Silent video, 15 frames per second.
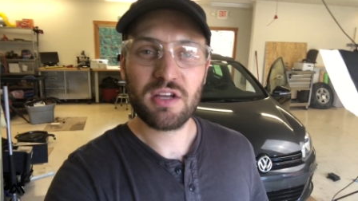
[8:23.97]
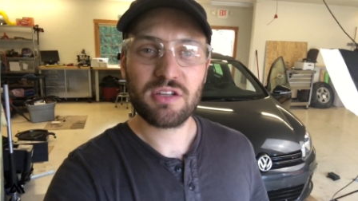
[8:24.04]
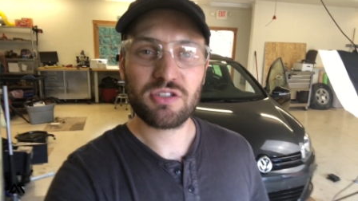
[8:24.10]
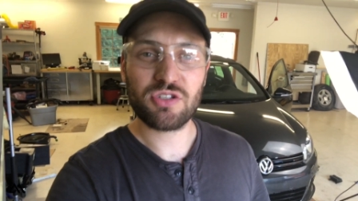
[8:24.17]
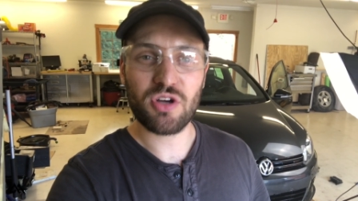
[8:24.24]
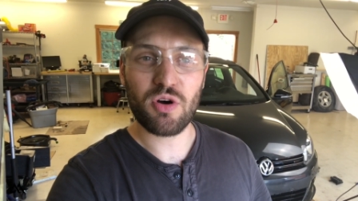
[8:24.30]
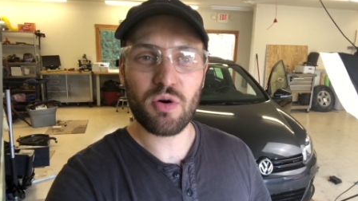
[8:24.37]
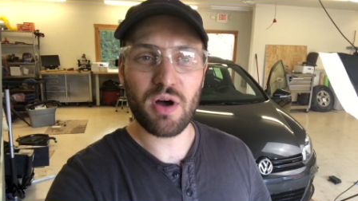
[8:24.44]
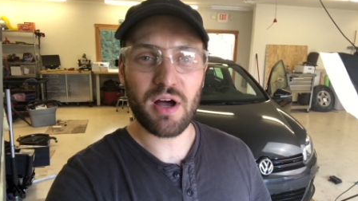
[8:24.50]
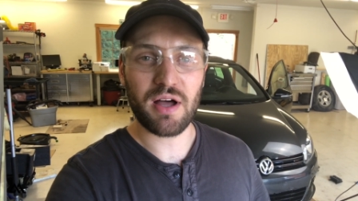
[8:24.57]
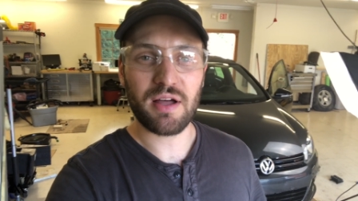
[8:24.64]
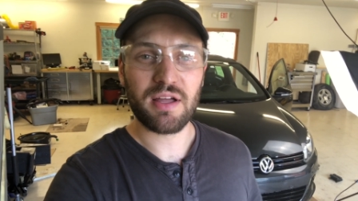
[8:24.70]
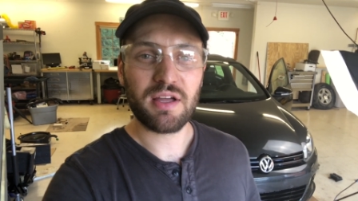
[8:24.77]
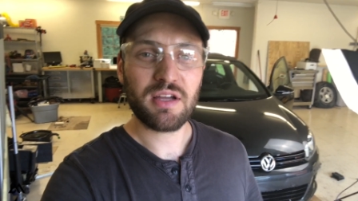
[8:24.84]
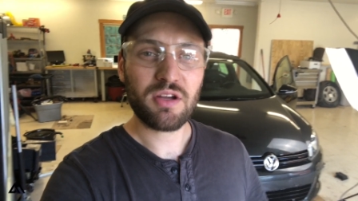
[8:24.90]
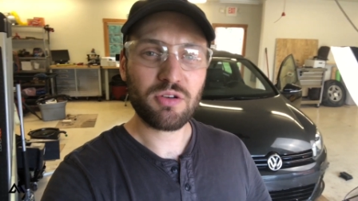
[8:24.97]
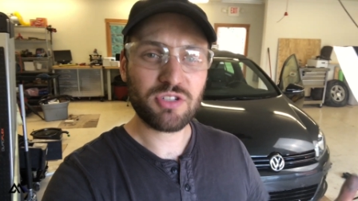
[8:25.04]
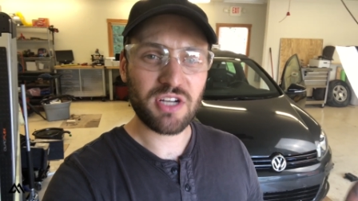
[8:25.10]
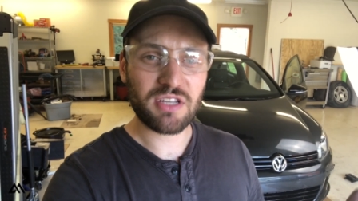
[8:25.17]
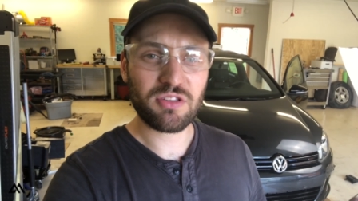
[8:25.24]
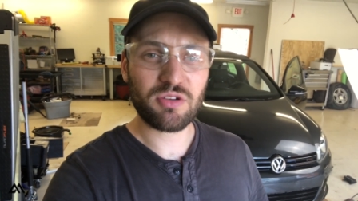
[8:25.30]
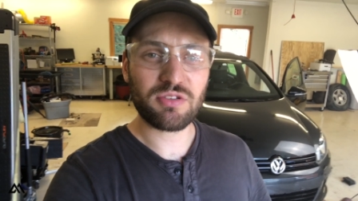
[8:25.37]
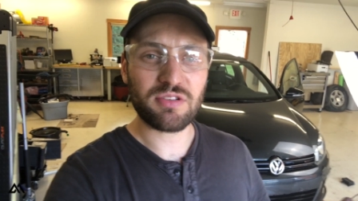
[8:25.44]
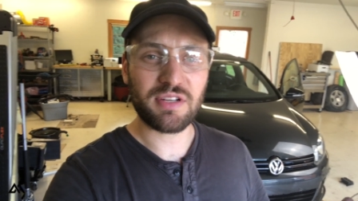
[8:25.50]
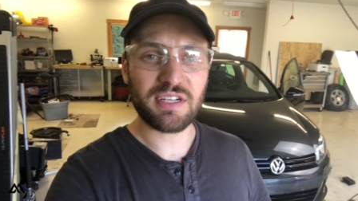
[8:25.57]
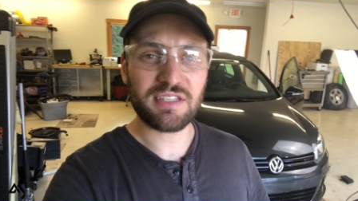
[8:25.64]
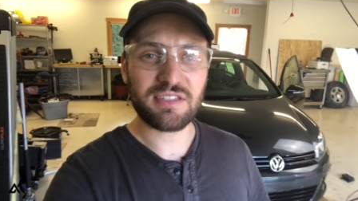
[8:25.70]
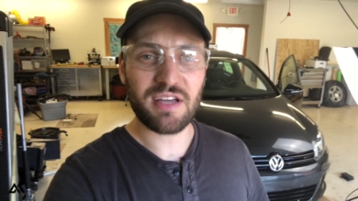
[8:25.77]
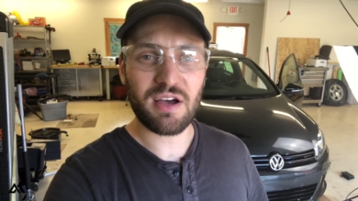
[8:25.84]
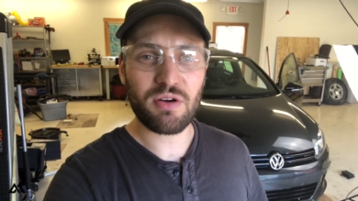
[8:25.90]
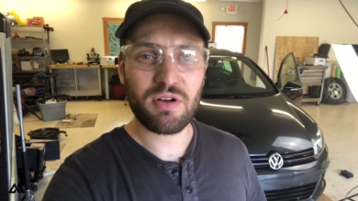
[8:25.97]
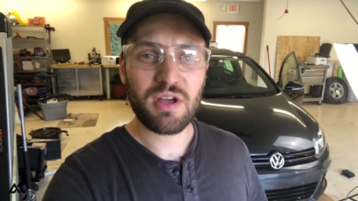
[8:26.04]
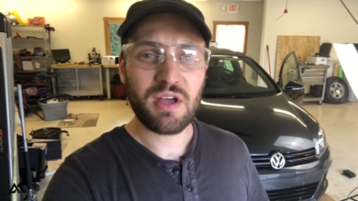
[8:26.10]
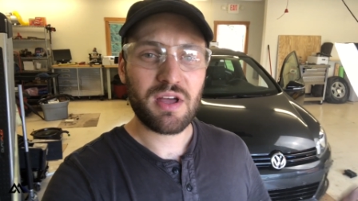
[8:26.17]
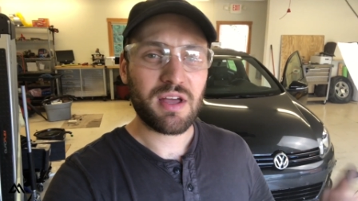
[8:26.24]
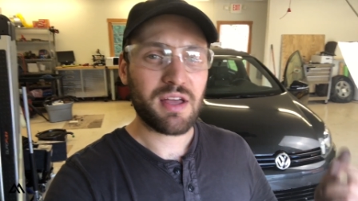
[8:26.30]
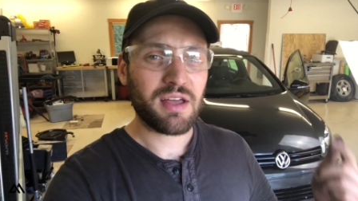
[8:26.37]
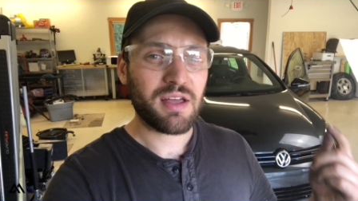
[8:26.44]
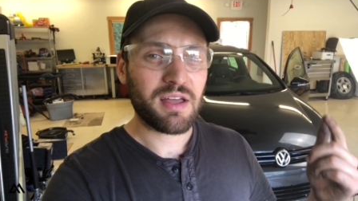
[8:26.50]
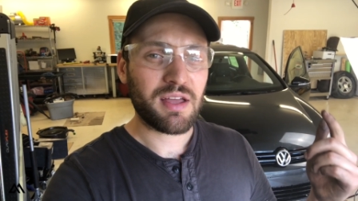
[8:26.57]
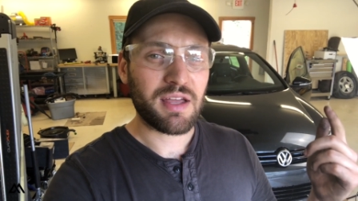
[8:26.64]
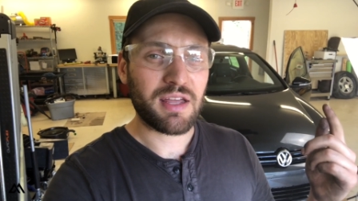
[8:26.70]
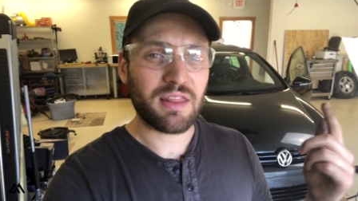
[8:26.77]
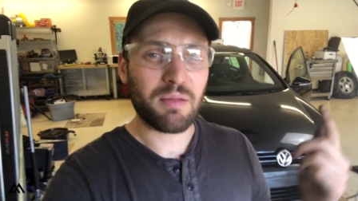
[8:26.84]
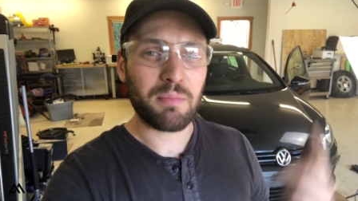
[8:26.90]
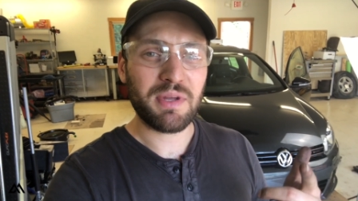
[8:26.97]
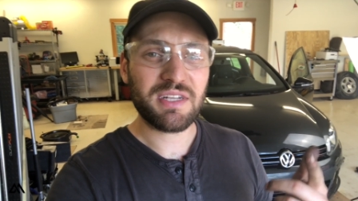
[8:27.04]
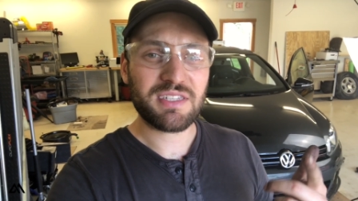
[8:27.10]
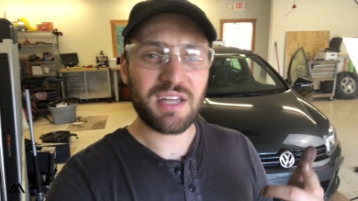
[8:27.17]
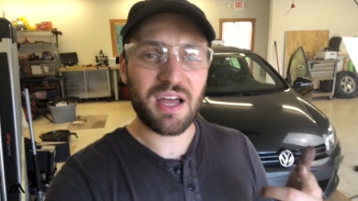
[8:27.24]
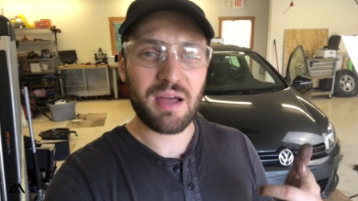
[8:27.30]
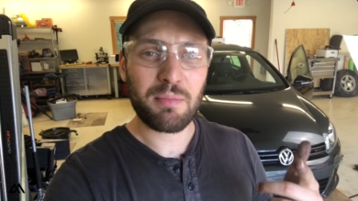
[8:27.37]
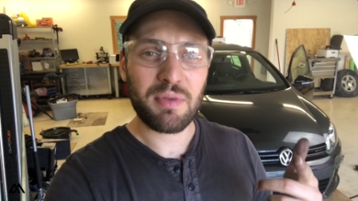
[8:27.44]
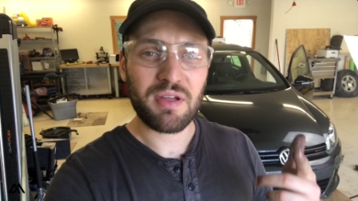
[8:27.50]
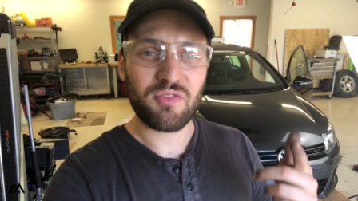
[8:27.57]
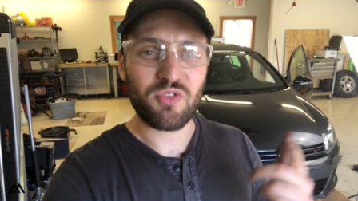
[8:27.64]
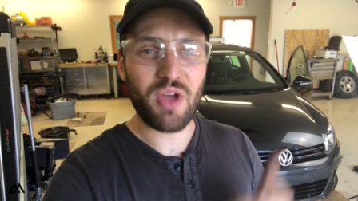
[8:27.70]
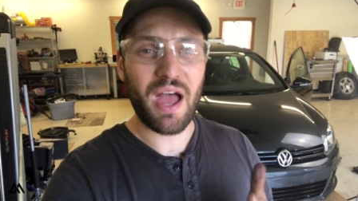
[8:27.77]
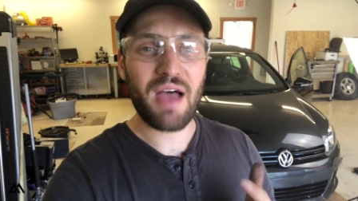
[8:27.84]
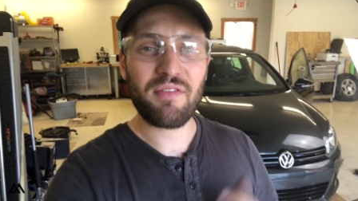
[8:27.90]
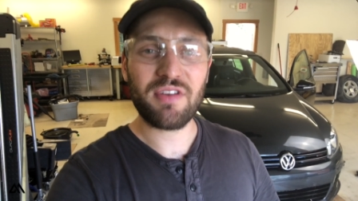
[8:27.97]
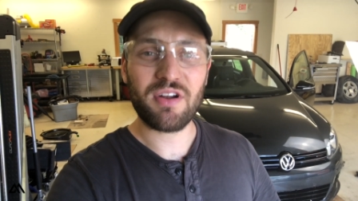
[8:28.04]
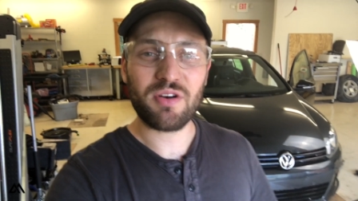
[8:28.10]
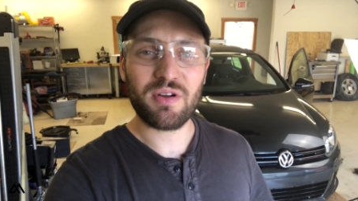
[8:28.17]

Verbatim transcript: So uh, go check those links out. In the meantime, if you haven't